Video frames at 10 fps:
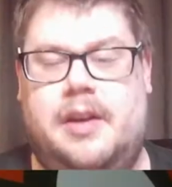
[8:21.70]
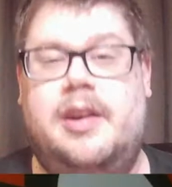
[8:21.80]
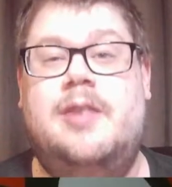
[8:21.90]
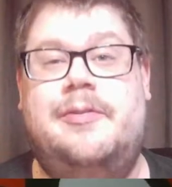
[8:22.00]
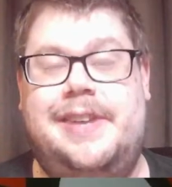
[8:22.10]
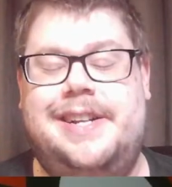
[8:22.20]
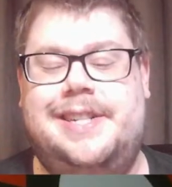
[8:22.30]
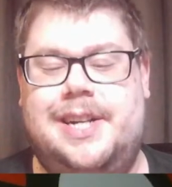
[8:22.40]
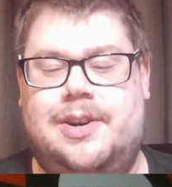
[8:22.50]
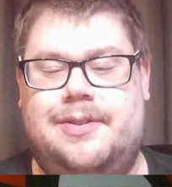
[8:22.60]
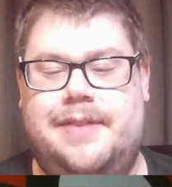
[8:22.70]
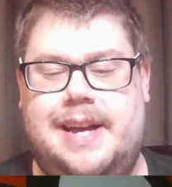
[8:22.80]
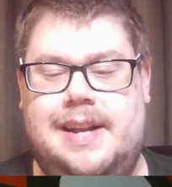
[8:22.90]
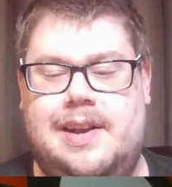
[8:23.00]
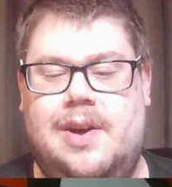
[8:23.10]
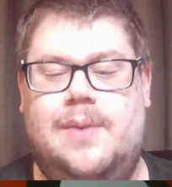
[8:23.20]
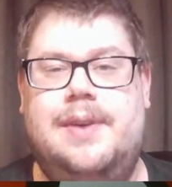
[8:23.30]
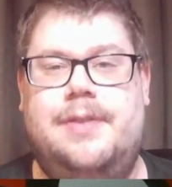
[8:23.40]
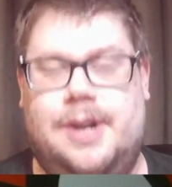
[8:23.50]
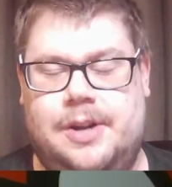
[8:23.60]
Finishing off then with
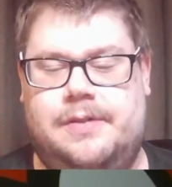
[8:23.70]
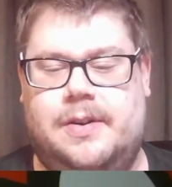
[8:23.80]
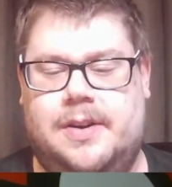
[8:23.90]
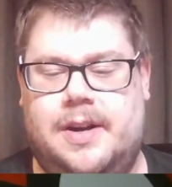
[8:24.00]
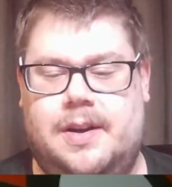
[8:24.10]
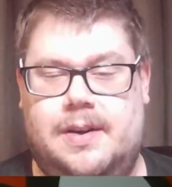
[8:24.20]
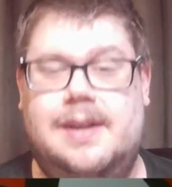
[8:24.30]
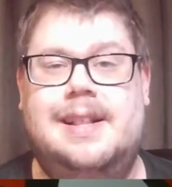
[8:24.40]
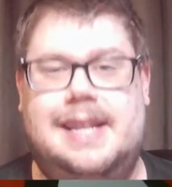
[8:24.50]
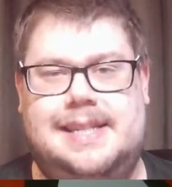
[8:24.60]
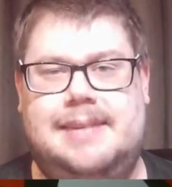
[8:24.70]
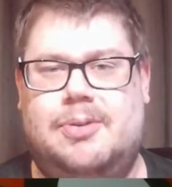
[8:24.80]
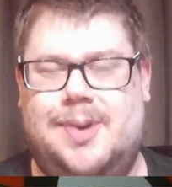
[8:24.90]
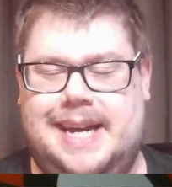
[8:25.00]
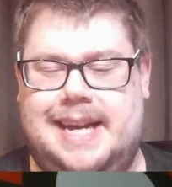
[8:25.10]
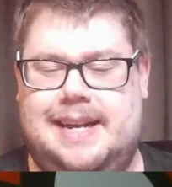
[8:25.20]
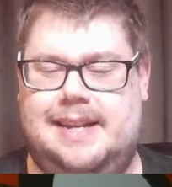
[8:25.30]
the good doggo. Let's see what we get.